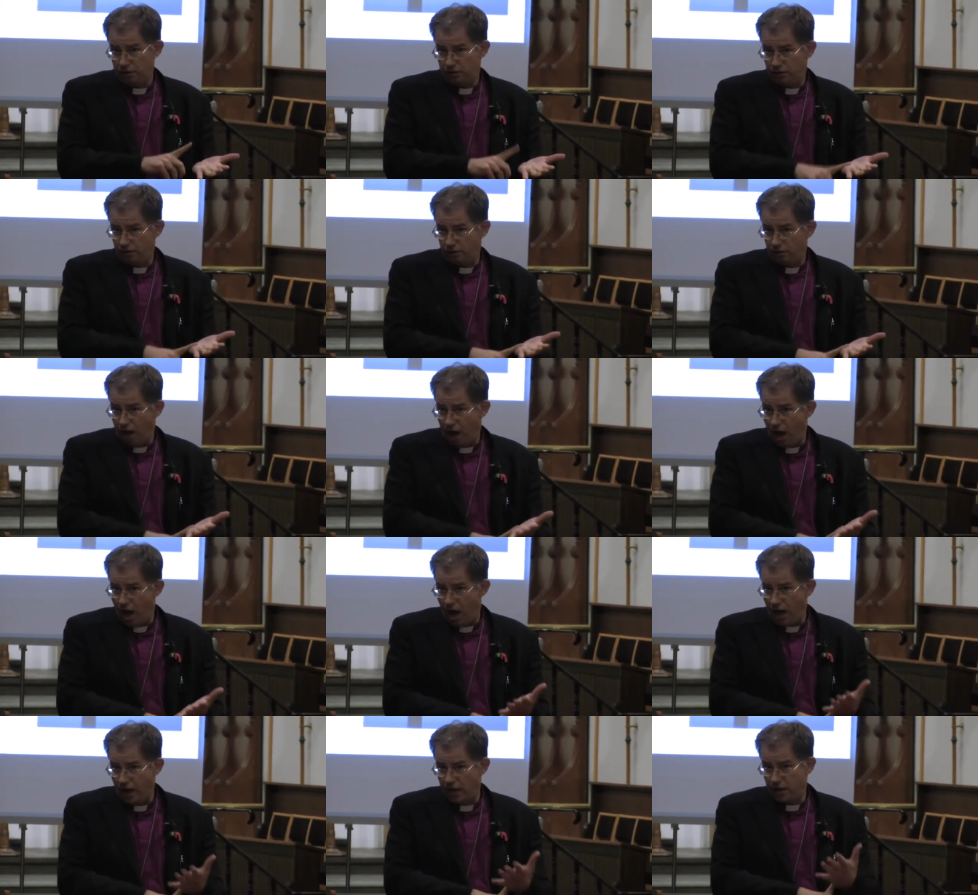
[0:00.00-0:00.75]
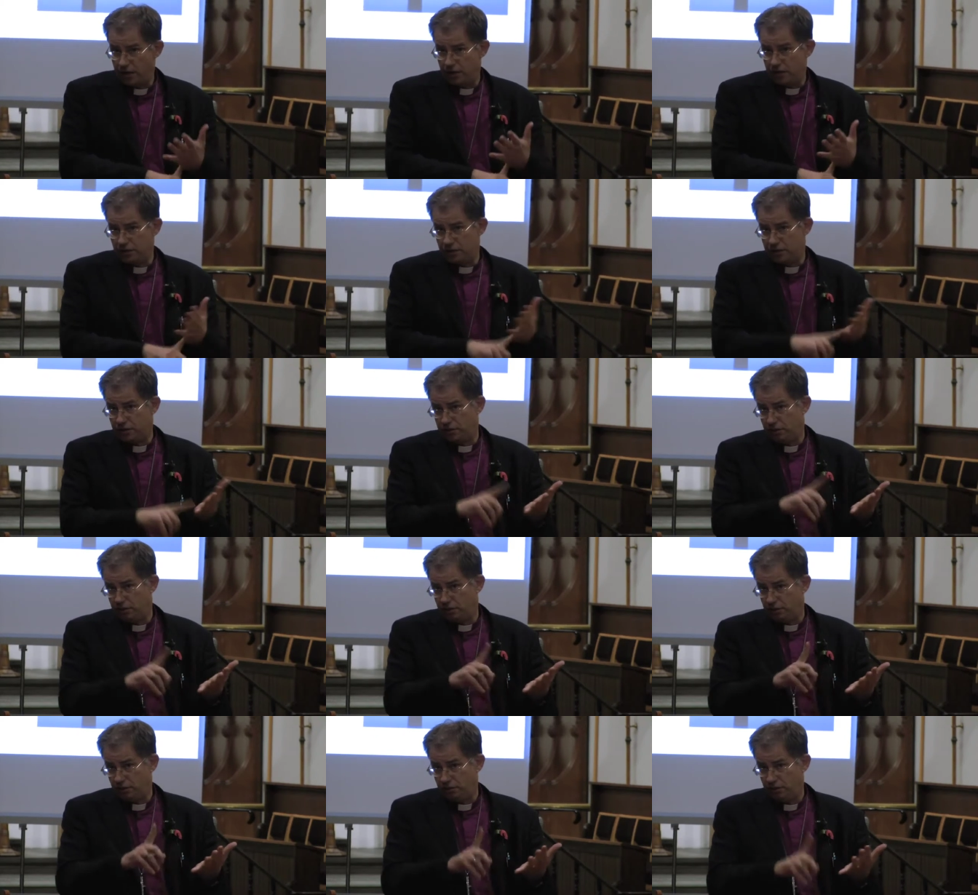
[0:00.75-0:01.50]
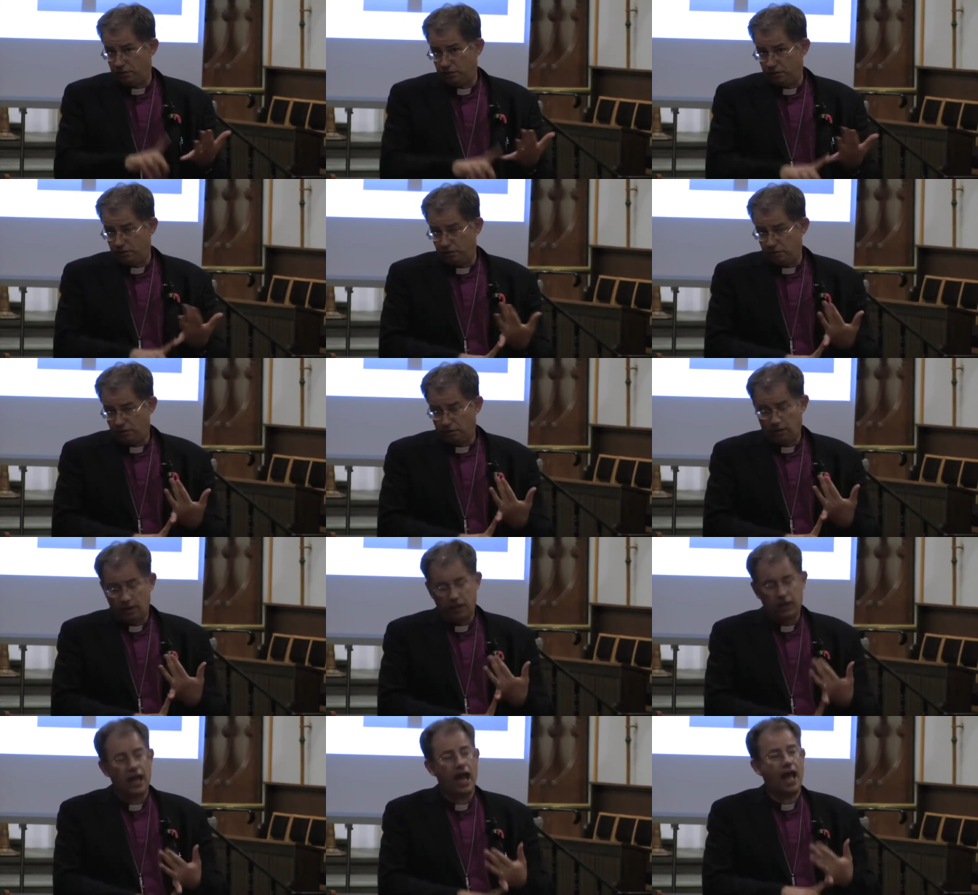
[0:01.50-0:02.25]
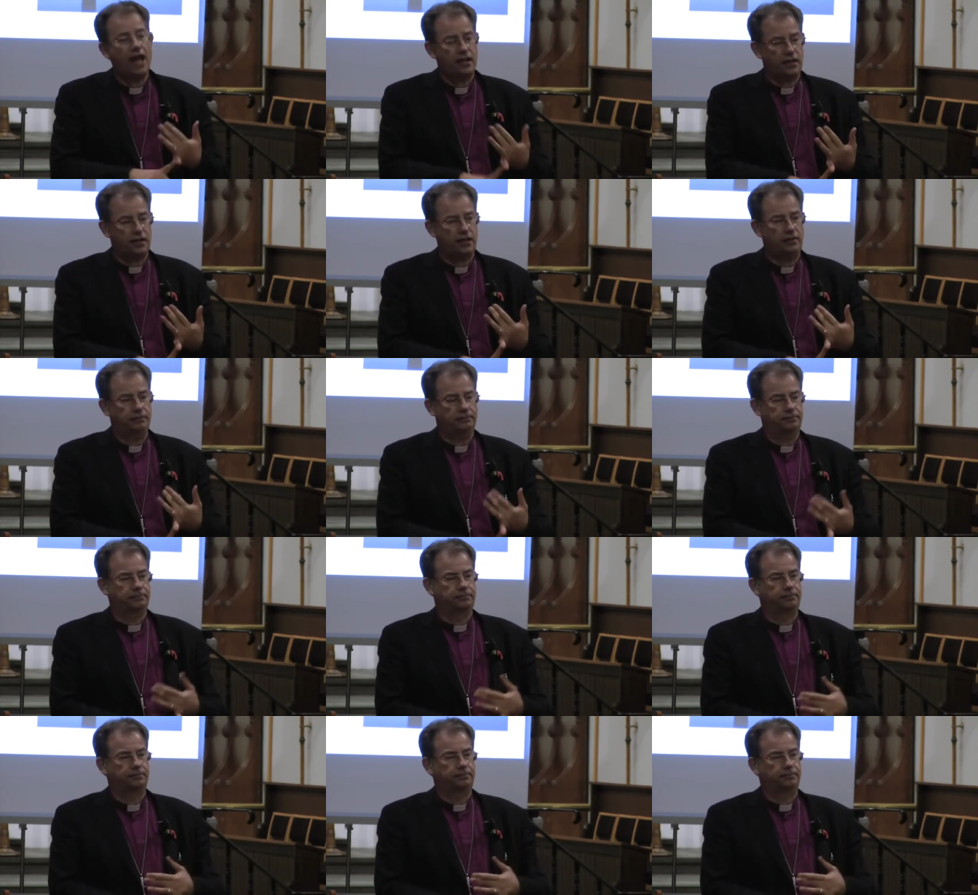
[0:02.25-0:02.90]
to Ireland, to Canada.